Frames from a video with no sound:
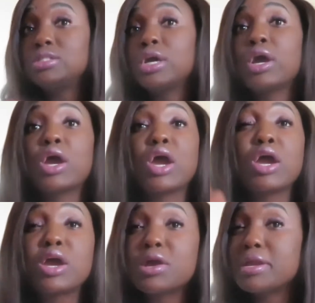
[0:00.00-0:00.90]
to
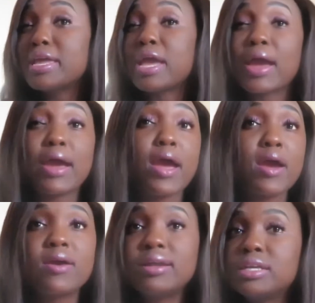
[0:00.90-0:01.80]

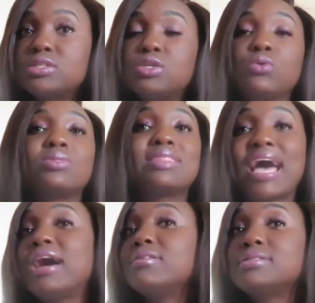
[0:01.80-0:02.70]
early
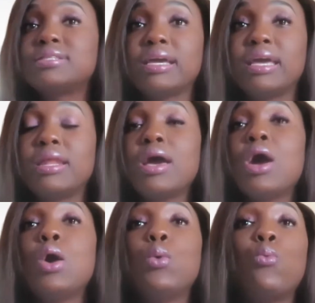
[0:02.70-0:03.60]
2000,
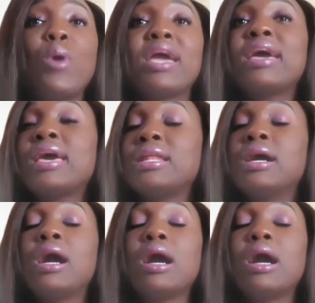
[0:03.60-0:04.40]
when